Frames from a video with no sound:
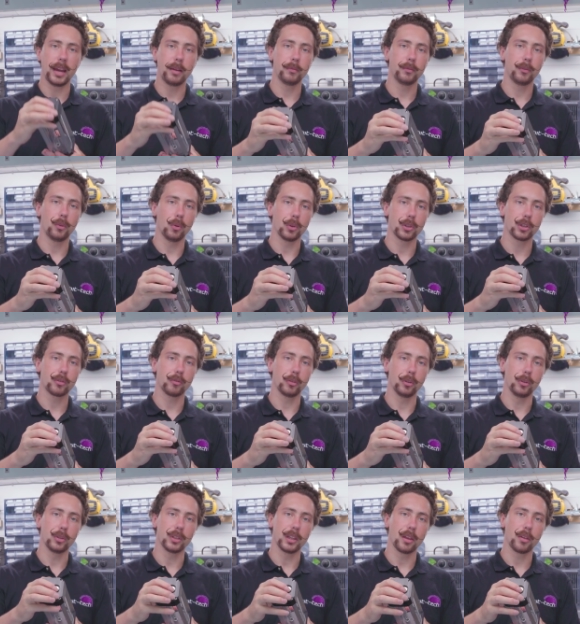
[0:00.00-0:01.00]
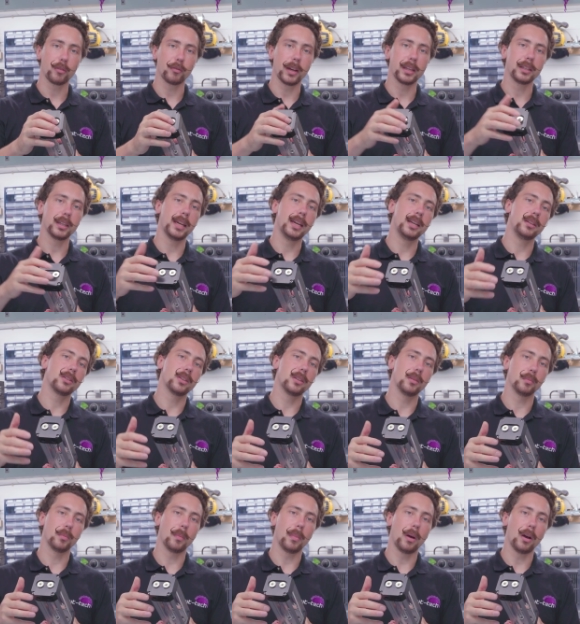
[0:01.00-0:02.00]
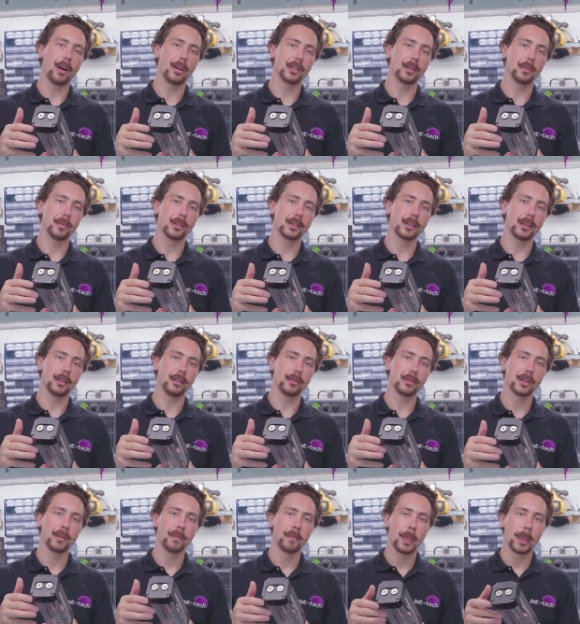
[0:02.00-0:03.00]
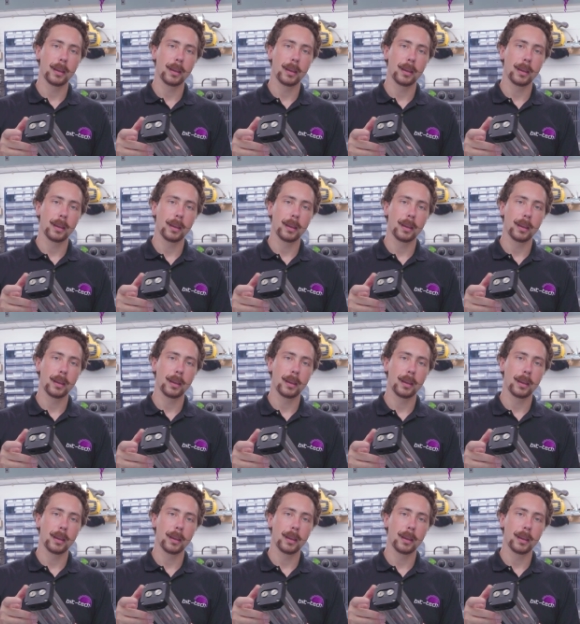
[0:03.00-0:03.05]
M four screws that thread into the bars themselves.